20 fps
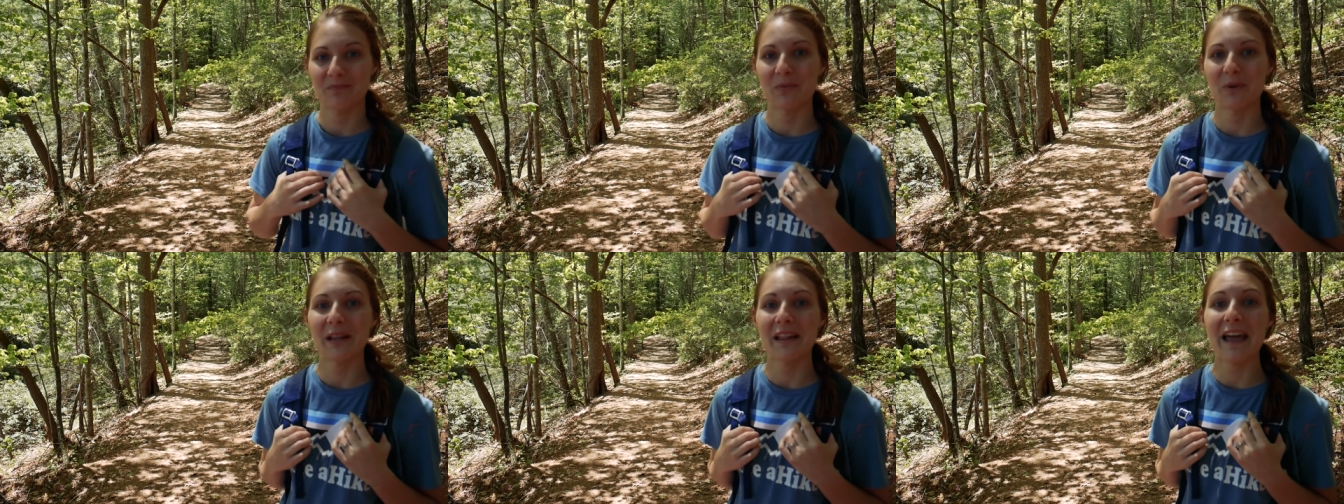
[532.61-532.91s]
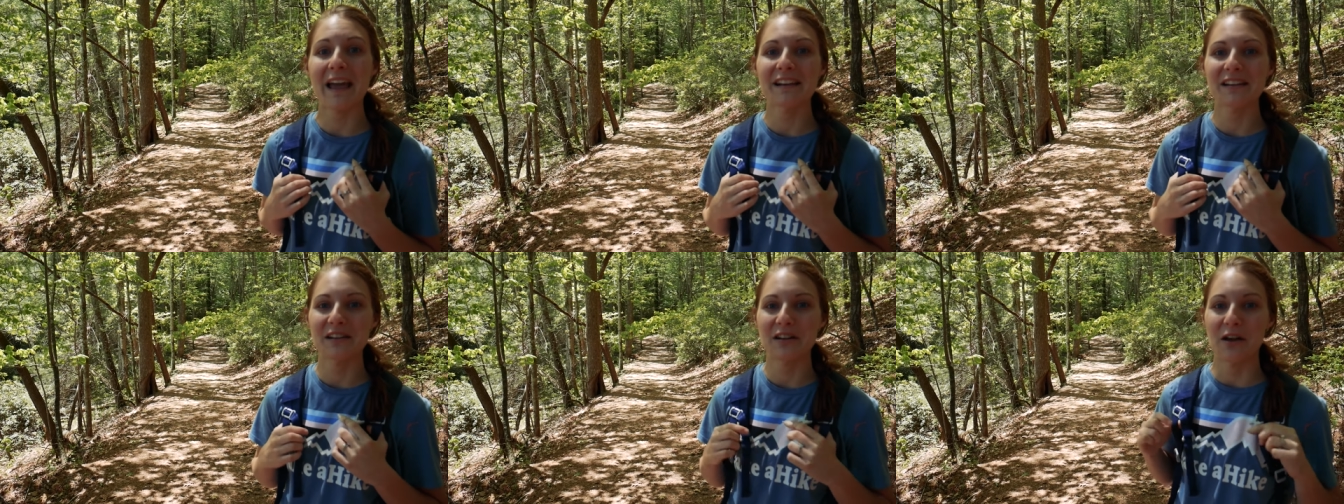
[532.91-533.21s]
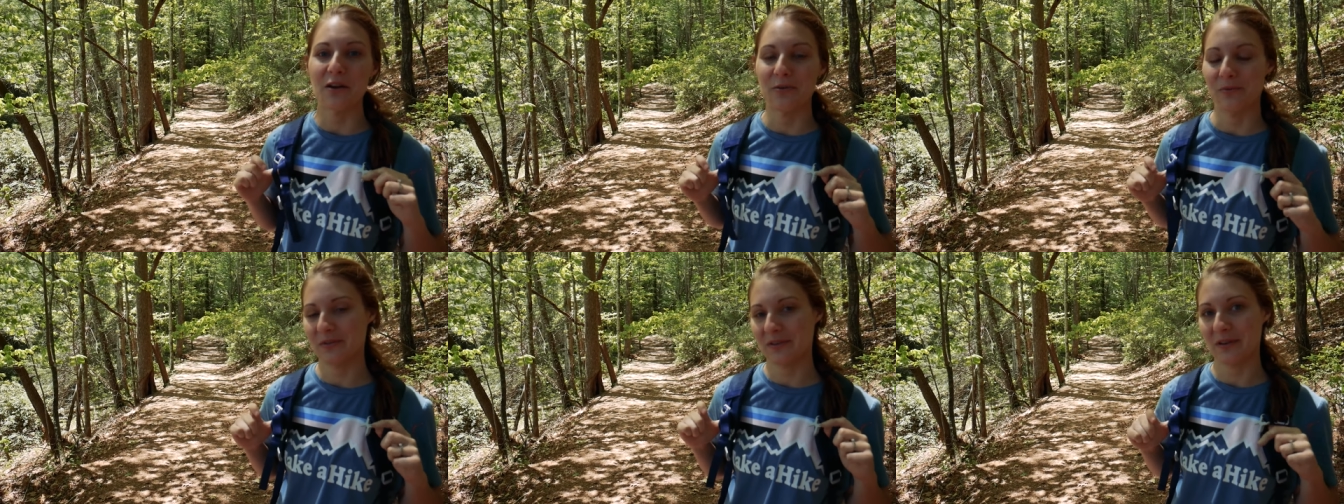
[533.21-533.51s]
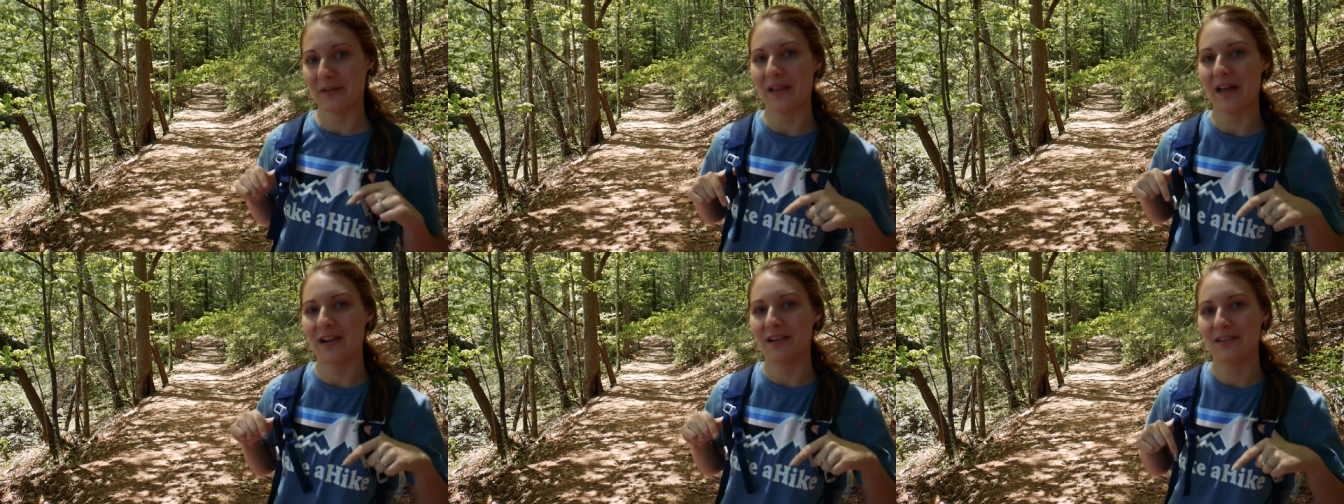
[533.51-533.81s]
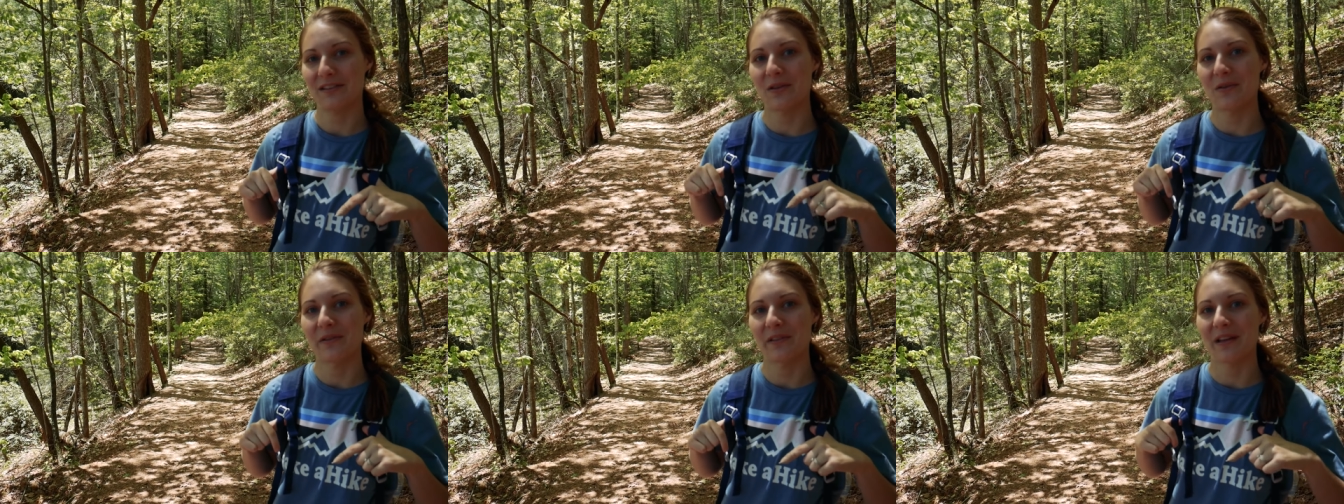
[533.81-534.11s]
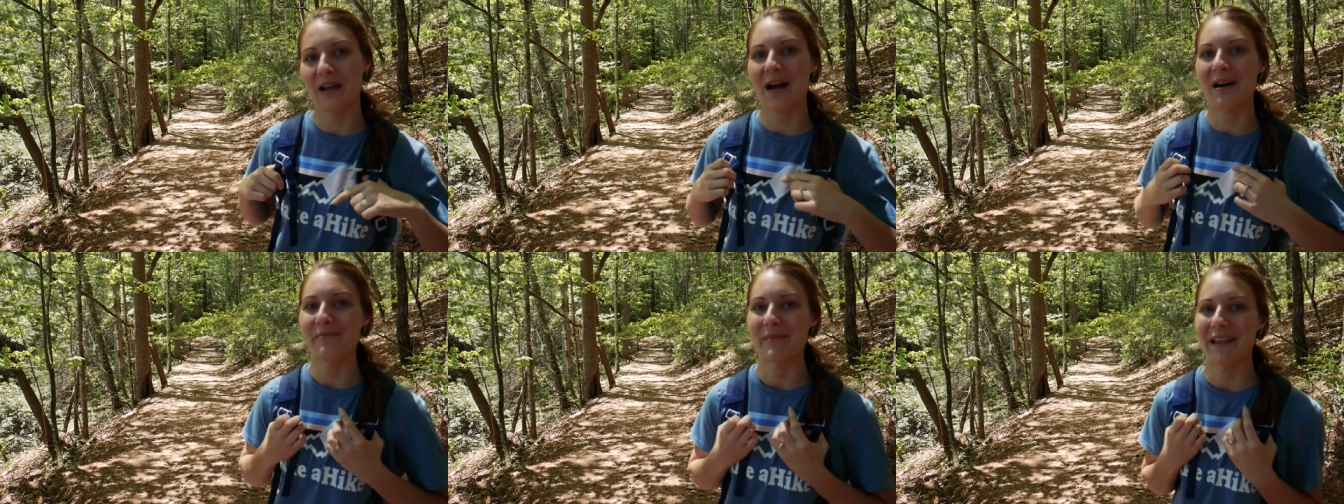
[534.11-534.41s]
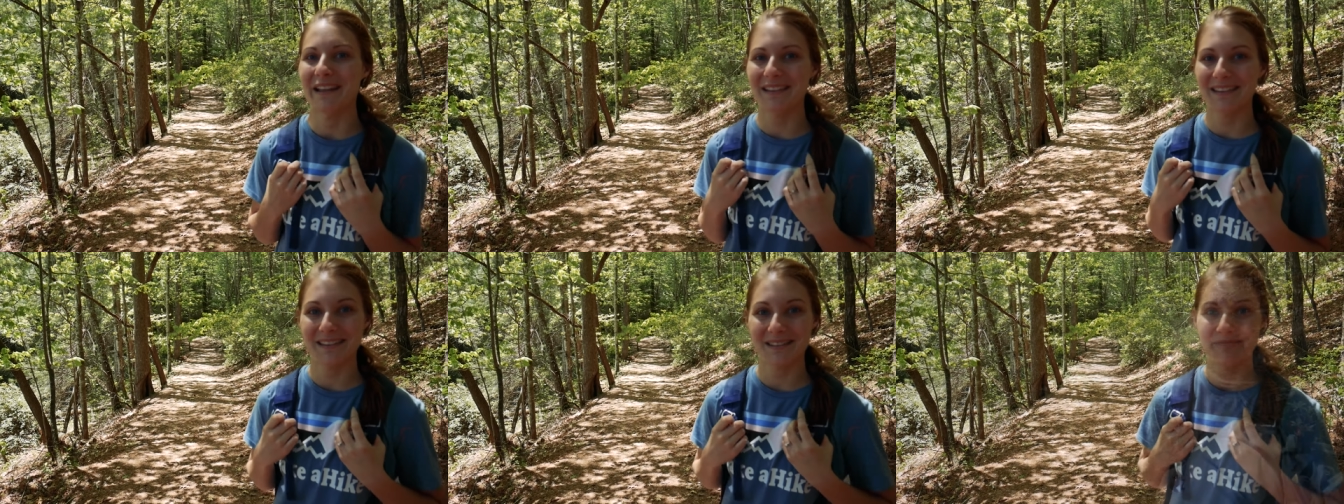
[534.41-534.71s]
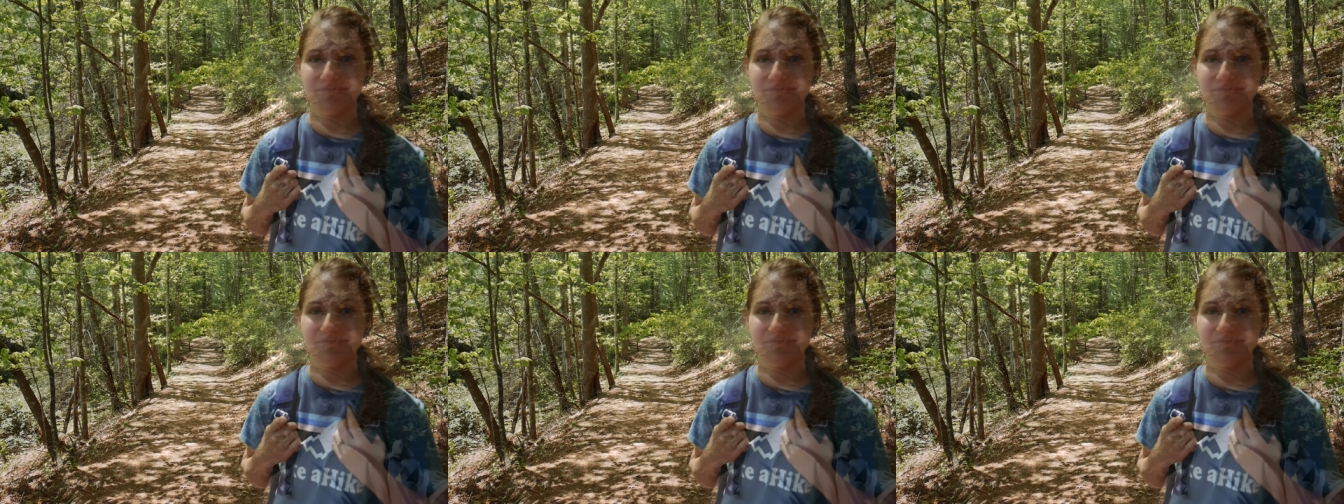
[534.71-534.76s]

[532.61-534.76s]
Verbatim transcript: we'd like to know so let us know in the comments